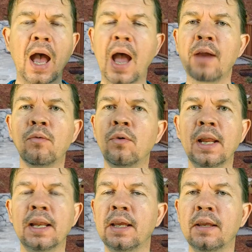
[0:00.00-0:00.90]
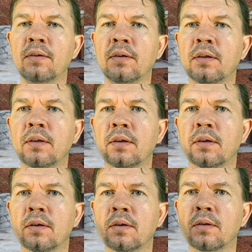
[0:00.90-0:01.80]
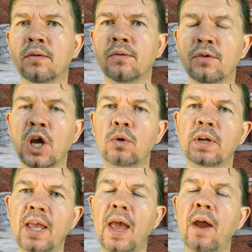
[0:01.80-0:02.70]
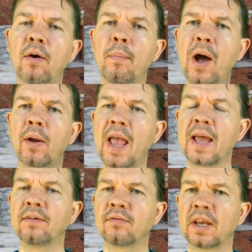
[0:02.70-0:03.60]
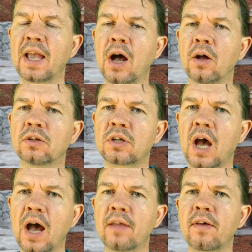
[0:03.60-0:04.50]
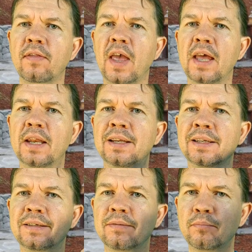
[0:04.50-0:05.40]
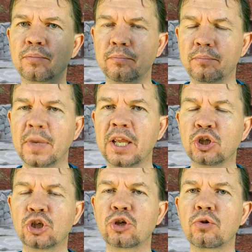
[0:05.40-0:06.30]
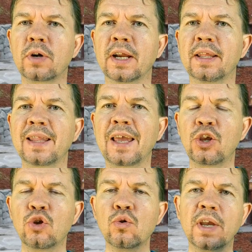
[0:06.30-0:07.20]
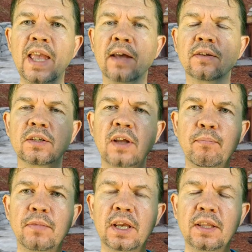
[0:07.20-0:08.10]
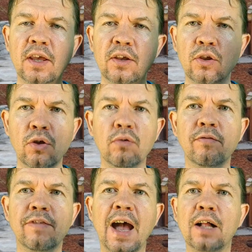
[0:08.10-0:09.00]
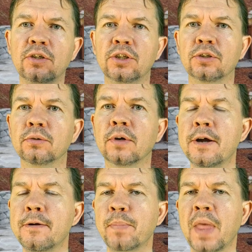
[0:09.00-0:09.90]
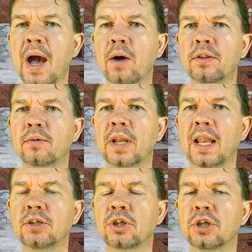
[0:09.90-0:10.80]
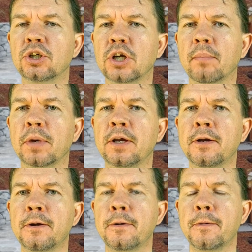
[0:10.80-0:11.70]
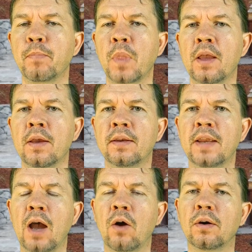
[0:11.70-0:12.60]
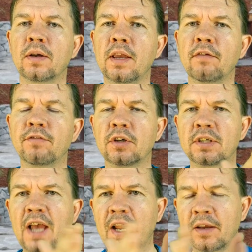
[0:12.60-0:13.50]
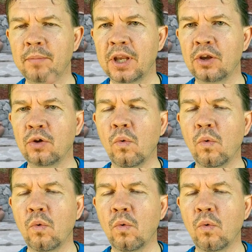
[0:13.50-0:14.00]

I really don't care about anything else other than ensuring that you get something that you value out of the relationship. Now, if you're telling me you